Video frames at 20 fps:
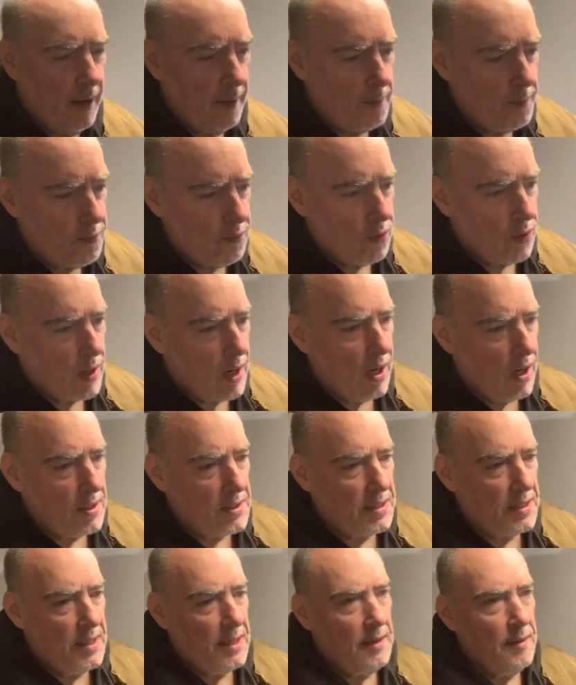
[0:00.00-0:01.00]

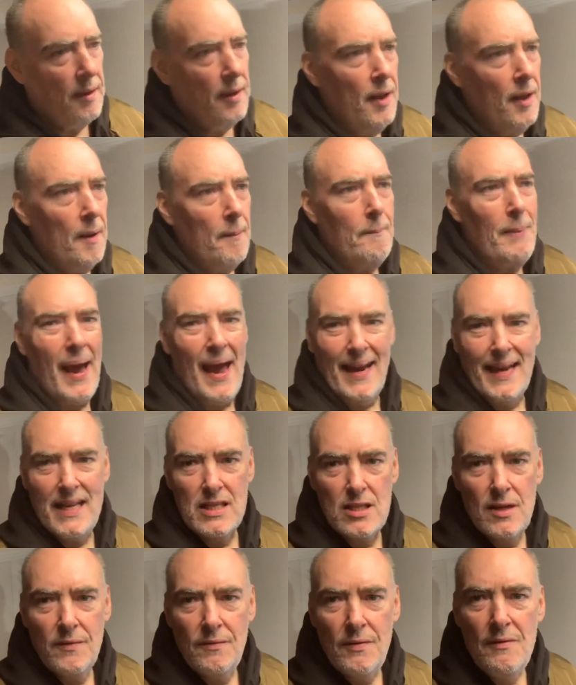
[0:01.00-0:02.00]
broadcasting
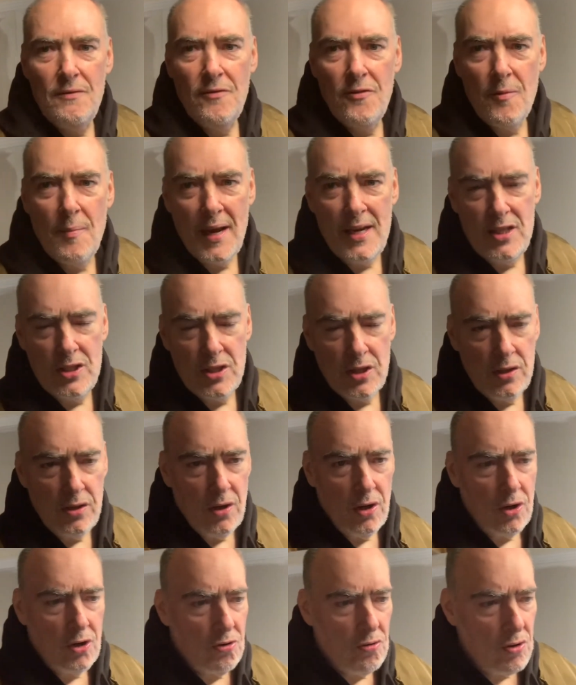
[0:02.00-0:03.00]
packets of information
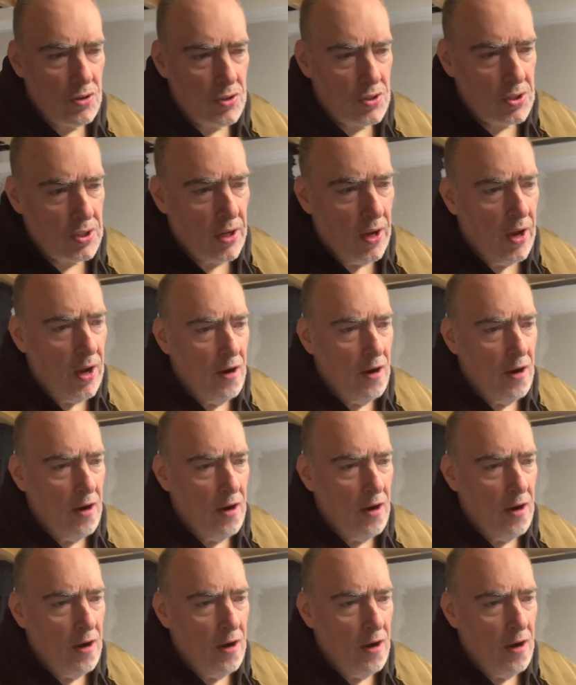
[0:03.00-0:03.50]
across